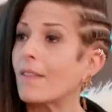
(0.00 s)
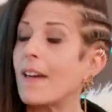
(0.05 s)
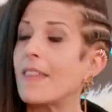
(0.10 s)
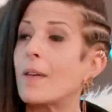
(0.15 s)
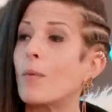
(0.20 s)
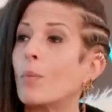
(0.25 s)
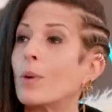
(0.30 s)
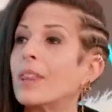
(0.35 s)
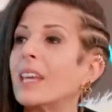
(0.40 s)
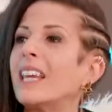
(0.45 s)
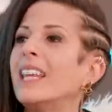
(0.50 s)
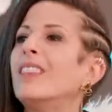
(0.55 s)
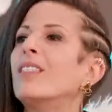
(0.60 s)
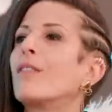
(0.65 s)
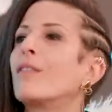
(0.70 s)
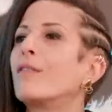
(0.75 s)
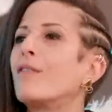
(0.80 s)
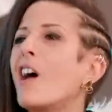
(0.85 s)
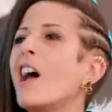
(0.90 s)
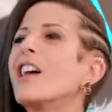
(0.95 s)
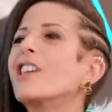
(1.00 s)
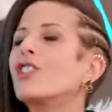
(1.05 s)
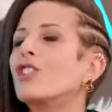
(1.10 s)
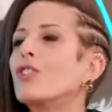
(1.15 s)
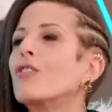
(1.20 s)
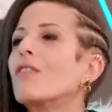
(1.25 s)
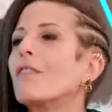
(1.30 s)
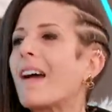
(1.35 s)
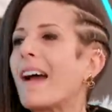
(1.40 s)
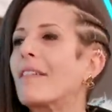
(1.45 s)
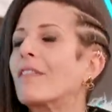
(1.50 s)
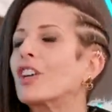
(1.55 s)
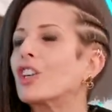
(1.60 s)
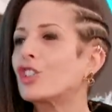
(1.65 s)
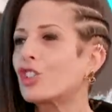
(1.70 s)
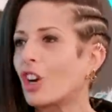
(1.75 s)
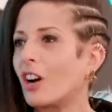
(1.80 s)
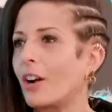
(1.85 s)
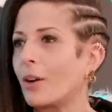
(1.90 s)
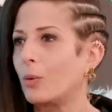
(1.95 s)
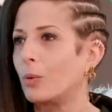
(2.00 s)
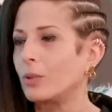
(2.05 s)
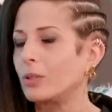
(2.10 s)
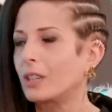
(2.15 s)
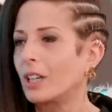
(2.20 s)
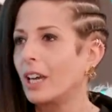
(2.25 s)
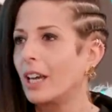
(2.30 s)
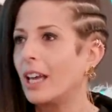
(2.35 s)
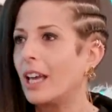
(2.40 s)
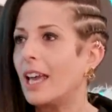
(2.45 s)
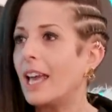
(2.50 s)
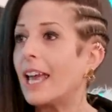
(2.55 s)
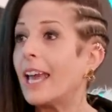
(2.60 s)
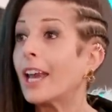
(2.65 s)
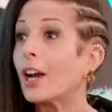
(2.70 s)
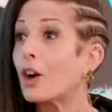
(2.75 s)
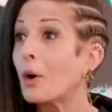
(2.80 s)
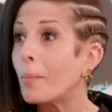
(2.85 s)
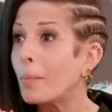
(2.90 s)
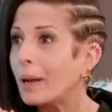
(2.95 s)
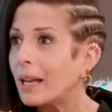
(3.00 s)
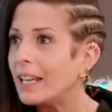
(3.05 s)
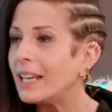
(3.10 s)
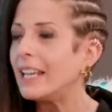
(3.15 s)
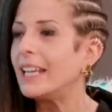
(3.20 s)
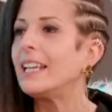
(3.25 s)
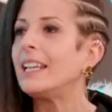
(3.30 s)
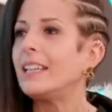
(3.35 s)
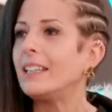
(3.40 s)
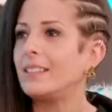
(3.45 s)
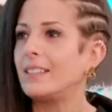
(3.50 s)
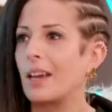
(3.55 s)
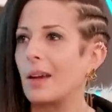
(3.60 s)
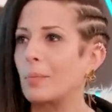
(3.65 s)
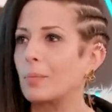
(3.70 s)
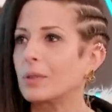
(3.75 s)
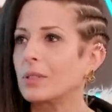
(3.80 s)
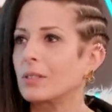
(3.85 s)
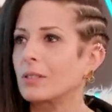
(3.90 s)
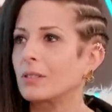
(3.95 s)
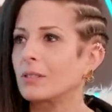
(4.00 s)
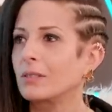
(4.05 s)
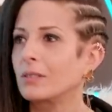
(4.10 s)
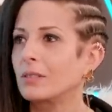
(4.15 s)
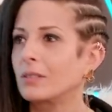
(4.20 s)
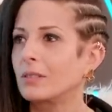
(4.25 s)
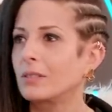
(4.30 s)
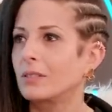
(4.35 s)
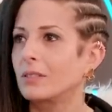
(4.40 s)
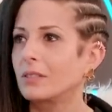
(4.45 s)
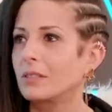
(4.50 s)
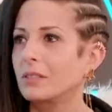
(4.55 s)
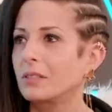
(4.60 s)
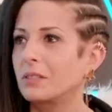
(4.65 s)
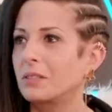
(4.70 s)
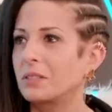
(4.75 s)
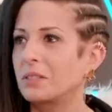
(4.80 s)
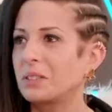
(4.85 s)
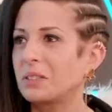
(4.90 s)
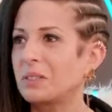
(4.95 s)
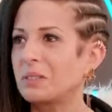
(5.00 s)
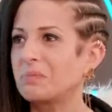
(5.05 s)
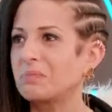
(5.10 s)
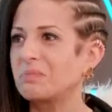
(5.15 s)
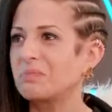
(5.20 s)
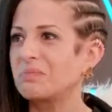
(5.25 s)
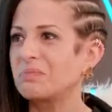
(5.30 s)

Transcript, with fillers: and then within the first year of having a child, it completely dips. Oh my goodness, are you